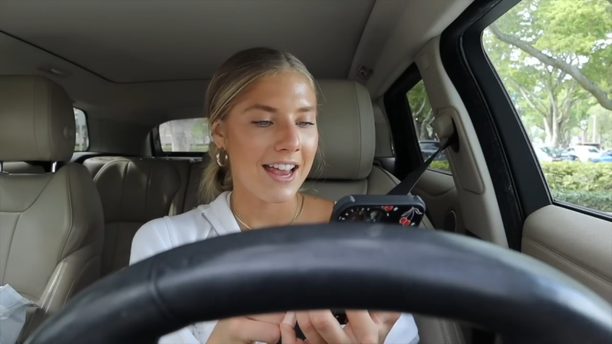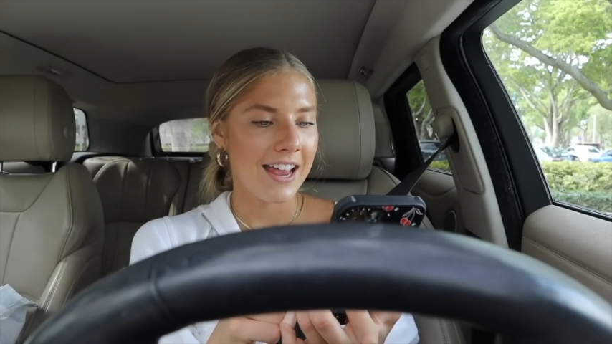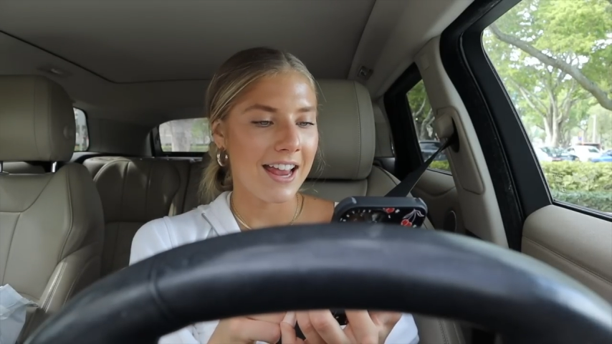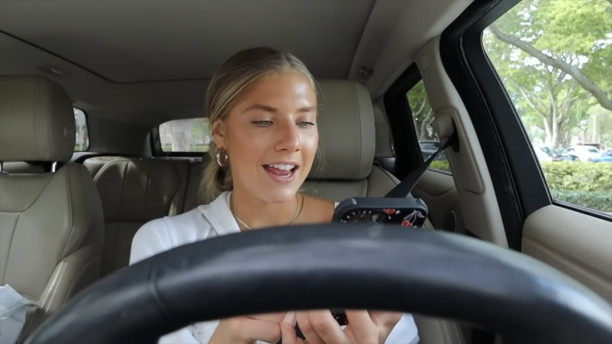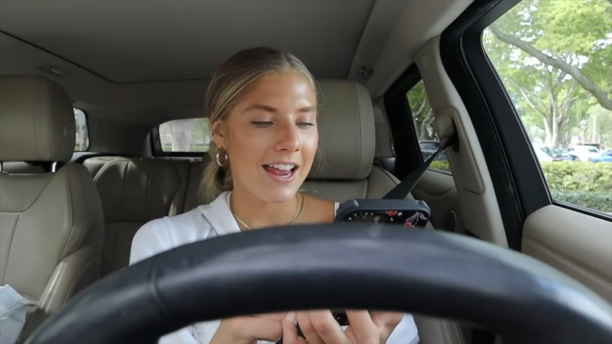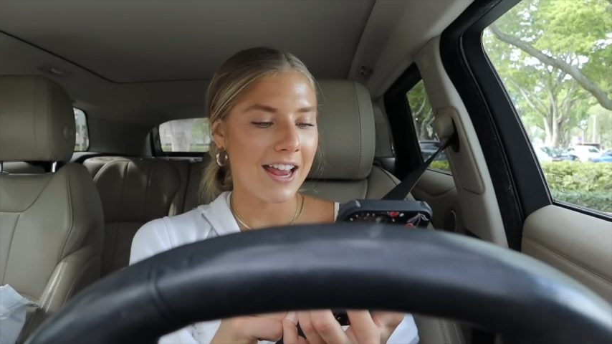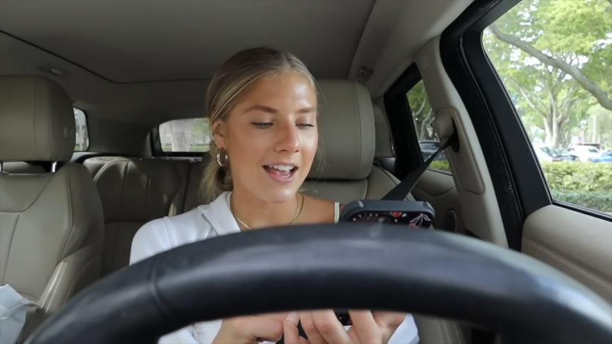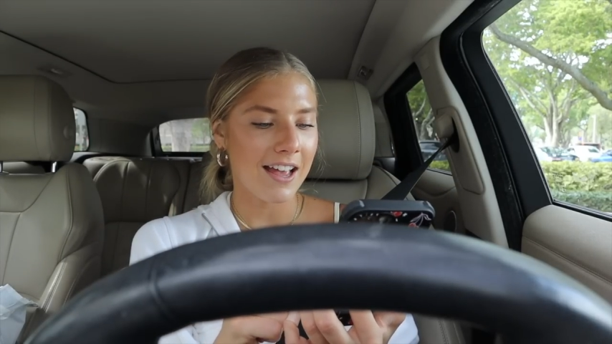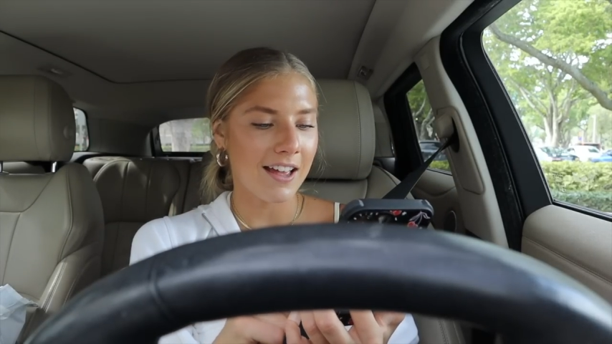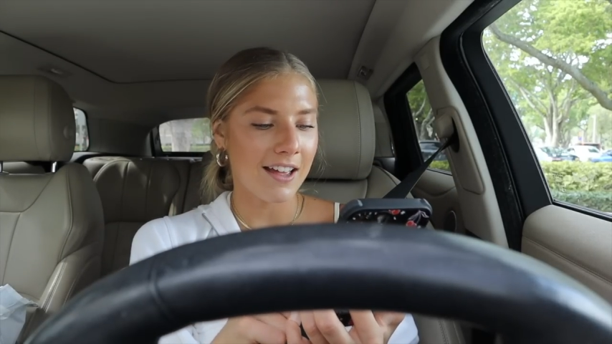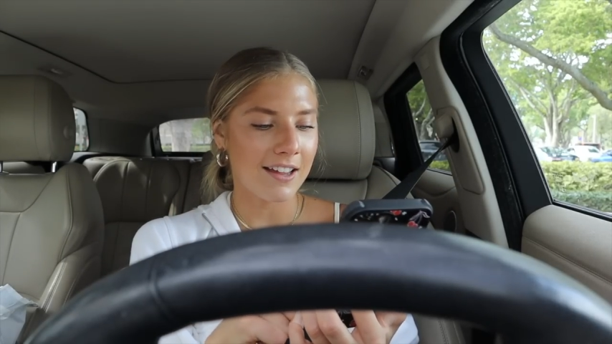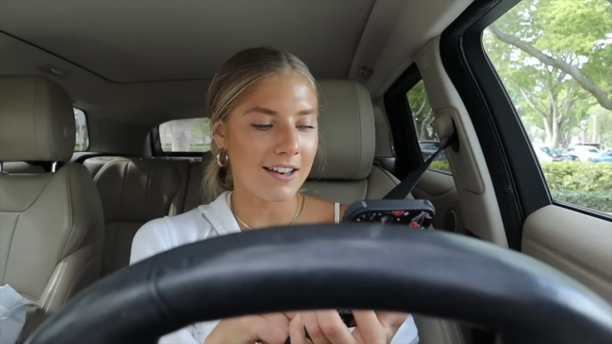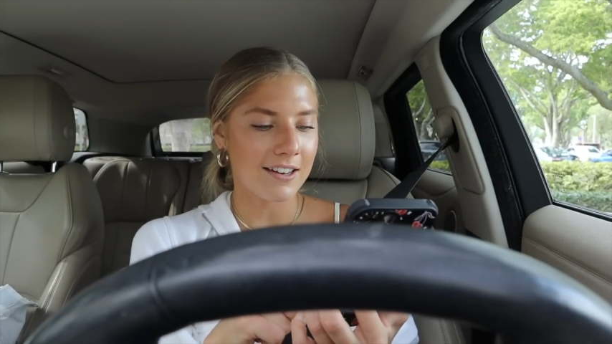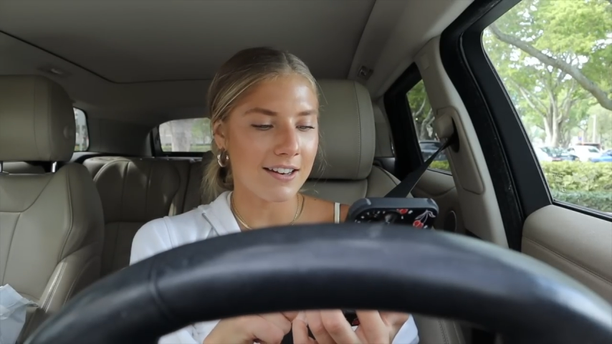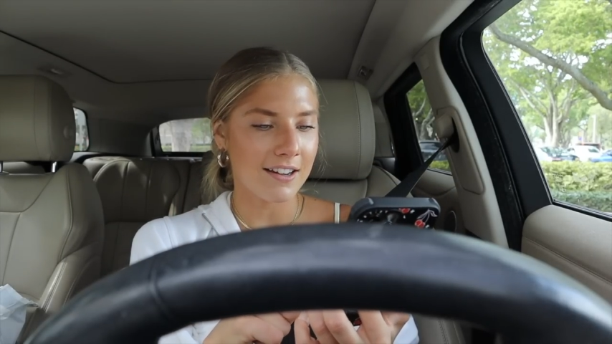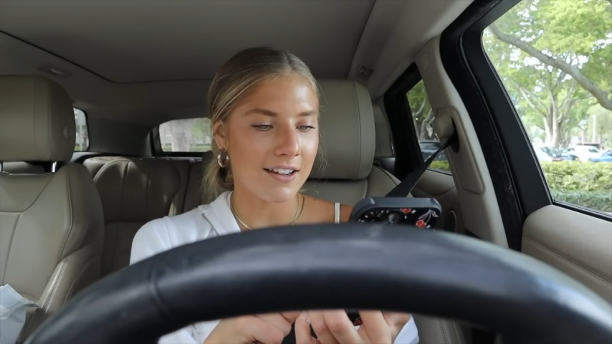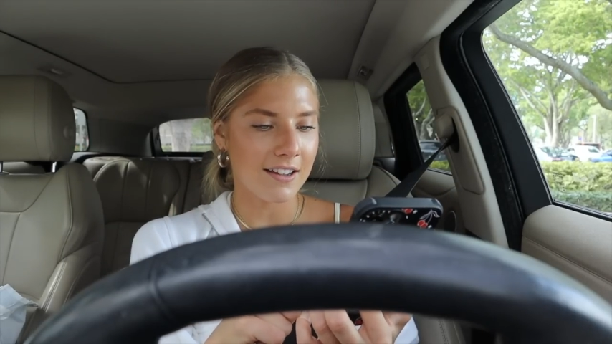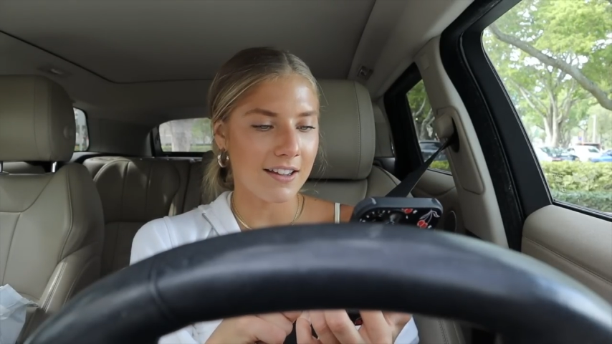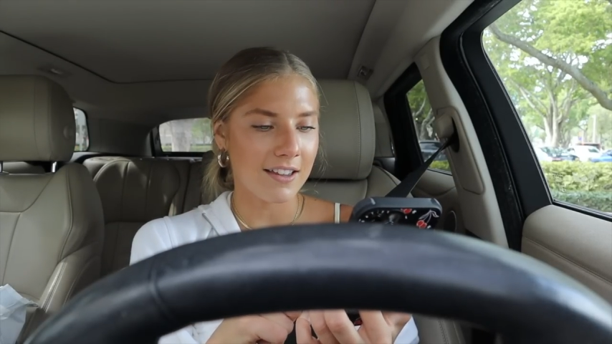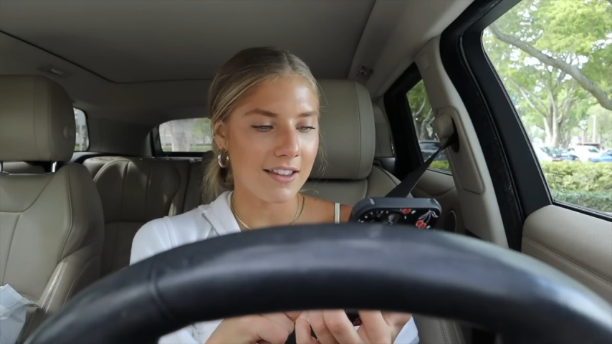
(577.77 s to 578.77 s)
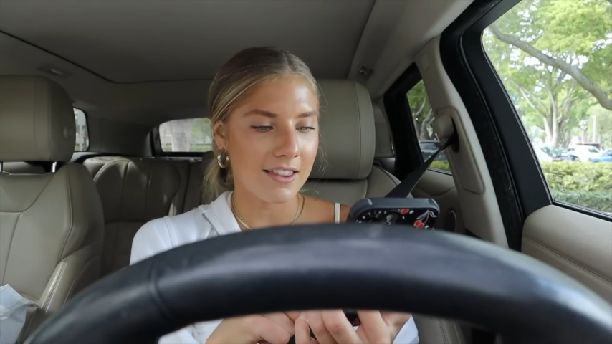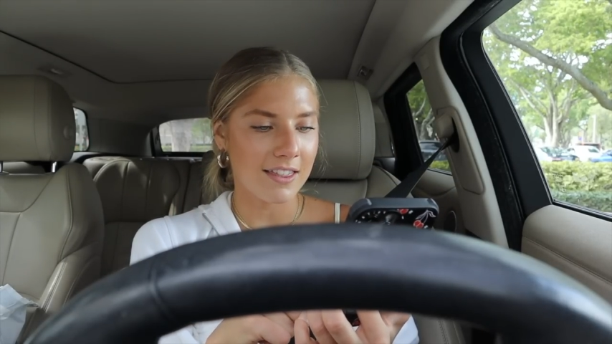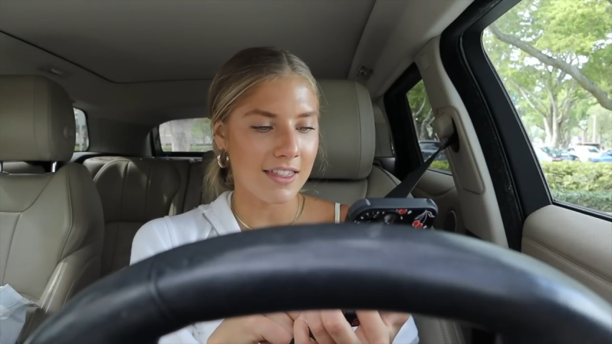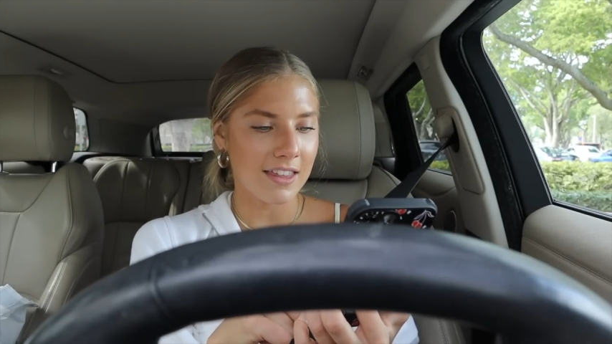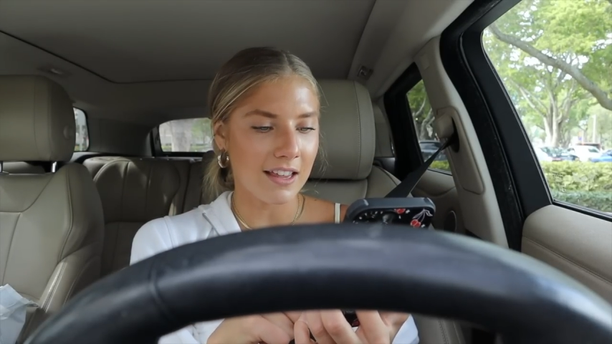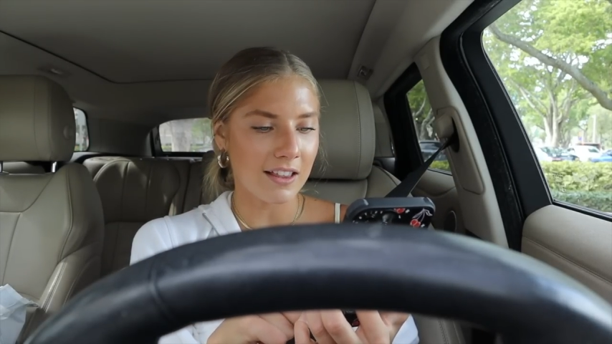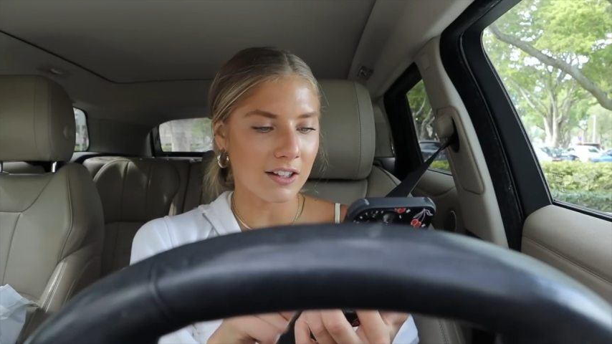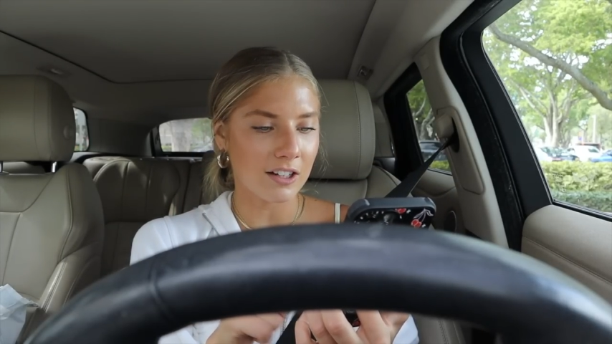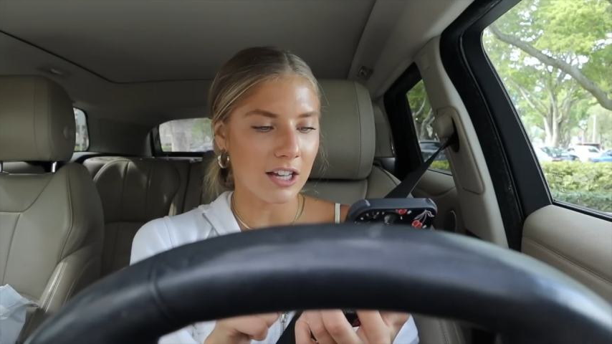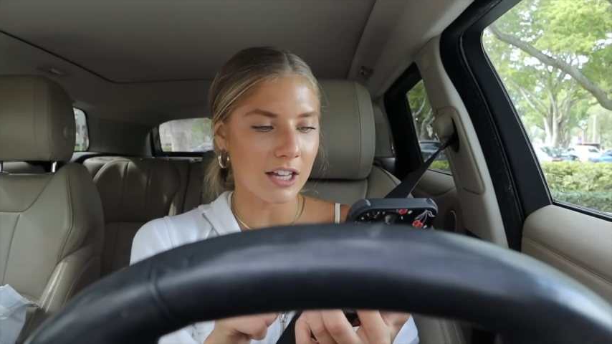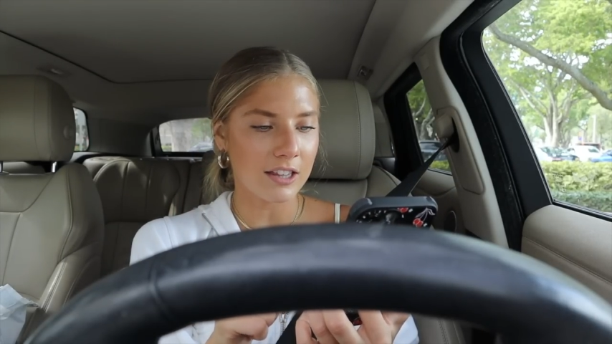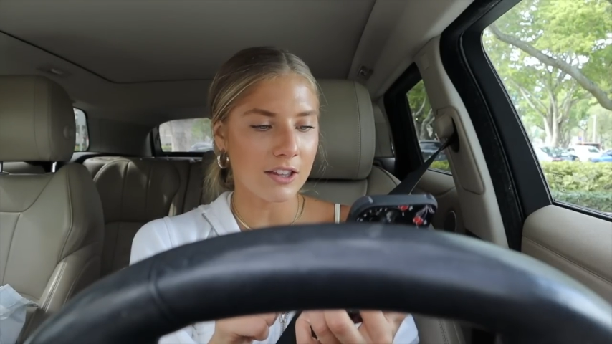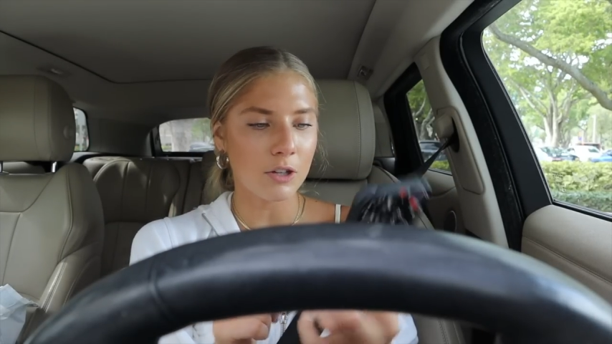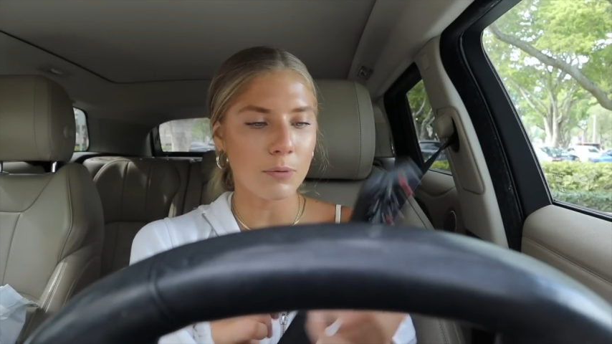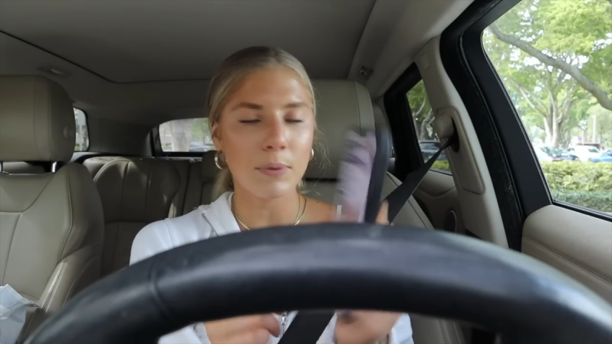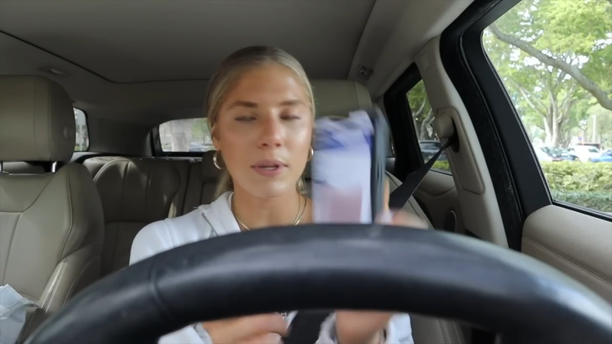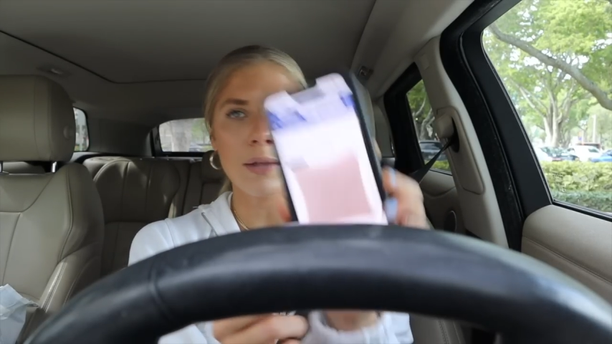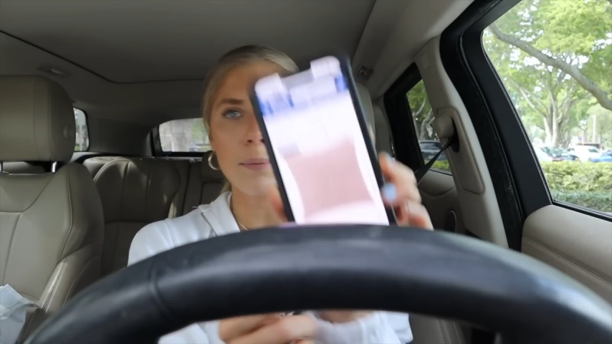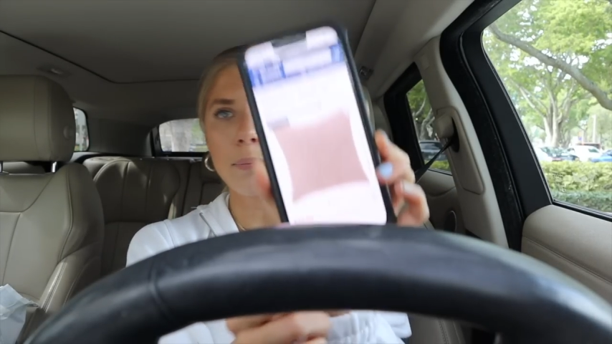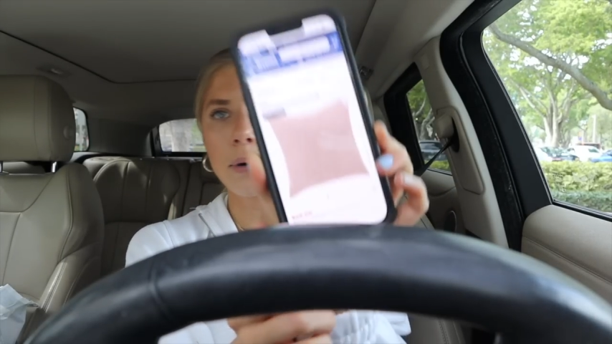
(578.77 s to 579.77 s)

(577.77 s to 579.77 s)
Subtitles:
and they look like they'll be the